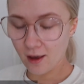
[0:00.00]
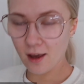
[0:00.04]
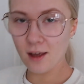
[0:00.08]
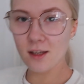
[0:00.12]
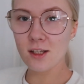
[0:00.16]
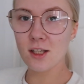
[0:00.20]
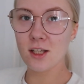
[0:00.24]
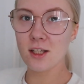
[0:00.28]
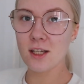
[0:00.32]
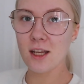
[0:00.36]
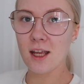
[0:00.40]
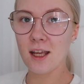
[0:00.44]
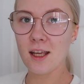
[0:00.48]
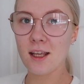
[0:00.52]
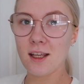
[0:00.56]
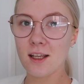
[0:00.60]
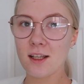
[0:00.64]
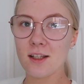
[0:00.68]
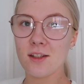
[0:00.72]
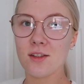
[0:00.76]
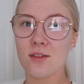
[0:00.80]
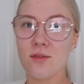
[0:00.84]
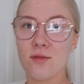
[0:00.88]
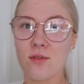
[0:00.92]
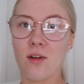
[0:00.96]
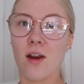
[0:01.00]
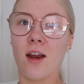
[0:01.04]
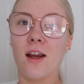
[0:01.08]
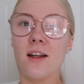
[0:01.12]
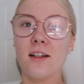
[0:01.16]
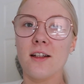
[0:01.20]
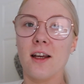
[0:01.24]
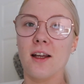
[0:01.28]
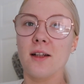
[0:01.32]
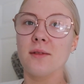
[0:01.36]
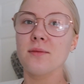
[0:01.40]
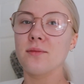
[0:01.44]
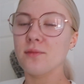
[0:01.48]
Today is
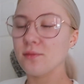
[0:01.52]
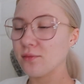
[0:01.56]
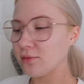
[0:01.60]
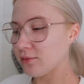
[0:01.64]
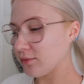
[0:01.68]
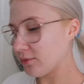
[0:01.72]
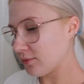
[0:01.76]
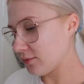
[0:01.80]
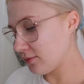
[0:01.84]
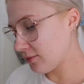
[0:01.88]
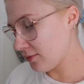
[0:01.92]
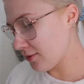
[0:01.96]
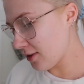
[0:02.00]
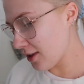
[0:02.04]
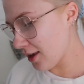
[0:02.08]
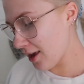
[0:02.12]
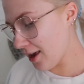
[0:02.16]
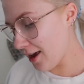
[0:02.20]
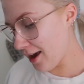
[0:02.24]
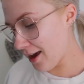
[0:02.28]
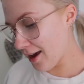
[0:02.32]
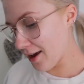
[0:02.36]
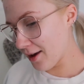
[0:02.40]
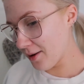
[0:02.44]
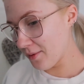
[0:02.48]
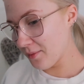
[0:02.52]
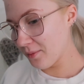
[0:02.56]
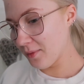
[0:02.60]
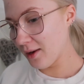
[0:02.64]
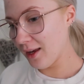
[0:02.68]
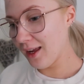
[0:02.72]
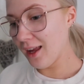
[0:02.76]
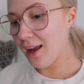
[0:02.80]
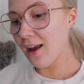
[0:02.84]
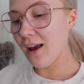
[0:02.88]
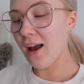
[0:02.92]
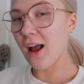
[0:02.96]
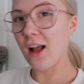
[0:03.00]
Friday. I
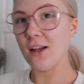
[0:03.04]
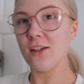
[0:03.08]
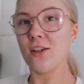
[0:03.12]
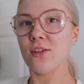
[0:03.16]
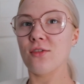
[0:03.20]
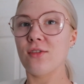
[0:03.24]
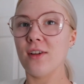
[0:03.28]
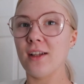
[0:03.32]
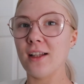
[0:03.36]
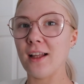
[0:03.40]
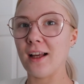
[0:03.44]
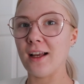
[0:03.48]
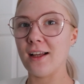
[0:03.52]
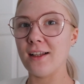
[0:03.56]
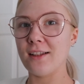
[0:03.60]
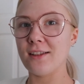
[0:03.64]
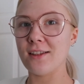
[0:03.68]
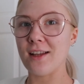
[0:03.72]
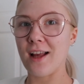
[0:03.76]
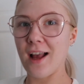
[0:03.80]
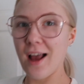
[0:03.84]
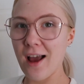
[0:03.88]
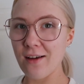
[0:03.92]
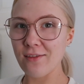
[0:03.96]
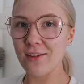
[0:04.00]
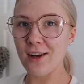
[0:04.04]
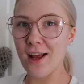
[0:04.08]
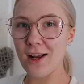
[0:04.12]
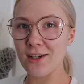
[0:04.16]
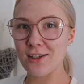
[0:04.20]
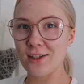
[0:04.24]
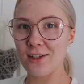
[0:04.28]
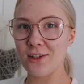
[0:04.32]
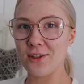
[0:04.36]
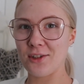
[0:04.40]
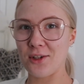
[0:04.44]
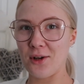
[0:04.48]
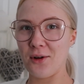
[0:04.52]
just realised I haven't
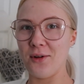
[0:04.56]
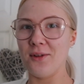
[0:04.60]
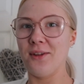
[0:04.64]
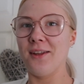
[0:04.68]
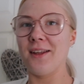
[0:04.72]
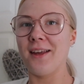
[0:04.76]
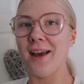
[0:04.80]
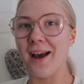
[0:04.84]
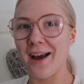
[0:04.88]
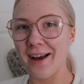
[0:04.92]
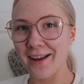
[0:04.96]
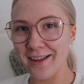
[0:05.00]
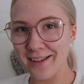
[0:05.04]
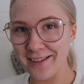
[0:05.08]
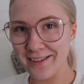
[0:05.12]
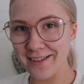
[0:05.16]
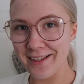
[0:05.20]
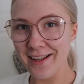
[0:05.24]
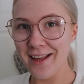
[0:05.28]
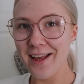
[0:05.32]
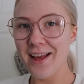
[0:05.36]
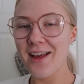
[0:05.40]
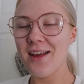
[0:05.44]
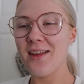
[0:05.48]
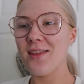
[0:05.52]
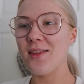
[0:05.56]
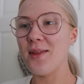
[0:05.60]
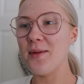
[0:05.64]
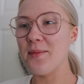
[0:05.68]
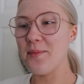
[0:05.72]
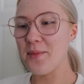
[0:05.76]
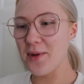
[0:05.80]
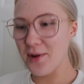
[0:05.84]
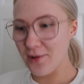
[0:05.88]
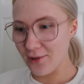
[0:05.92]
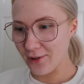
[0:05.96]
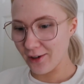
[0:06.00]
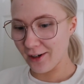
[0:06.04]
actually shown you guys the
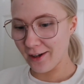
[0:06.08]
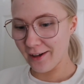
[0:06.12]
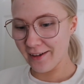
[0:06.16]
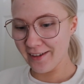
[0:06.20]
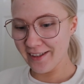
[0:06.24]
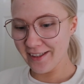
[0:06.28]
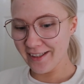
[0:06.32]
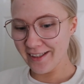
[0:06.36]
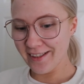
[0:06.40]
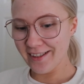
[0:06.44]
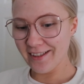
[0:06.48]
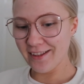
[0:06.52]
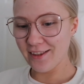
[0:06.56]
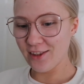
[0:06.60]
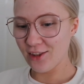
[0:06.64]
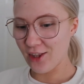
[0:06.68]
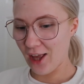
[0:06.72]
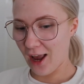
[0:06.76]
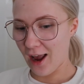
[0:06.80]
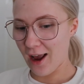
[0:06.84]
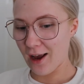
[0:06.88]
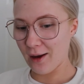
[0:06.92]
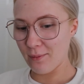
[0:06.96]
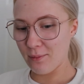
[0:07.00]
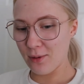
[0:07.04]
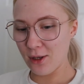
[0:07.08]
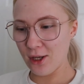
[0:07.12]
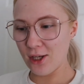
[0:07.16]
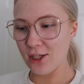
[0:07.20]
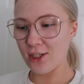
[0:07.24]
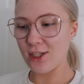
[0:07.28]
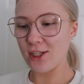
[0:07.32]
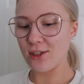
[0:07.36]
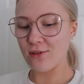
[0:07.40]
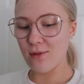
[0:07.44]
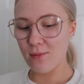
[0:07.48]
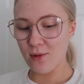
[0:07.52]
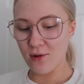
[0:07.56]
mirror that I
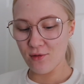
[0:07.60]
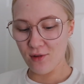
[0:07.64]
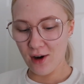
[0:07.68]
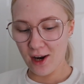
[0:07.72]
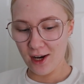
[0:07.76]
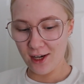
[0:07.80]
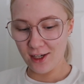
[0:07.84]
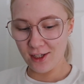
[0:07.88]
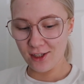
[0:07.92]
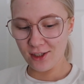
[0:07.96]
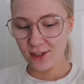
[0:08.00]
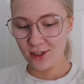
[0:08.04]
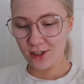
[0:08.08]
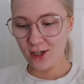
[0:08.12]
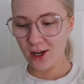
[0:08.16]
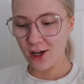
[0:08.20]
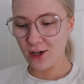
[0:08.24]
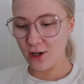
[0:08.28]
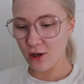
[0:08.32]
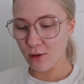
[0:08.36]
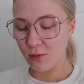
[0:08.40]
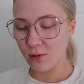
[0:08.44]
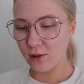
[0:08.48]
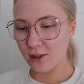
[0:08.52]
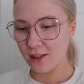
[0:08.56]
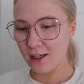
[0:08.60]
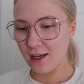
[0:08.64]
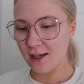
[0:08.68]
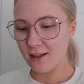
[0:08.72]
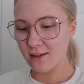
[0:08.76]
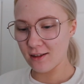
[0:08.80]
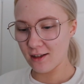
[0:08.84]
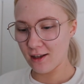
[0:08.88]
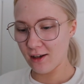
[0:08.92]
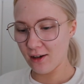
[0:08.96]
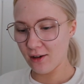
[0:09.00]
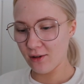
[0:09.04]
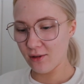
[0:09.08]
purchased from the range a couple of days
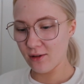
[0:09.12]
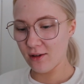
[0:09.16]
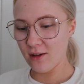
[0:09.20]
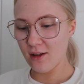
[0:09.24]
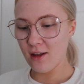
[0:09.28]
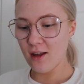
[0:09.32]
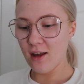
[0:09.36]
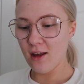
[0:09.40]
ago.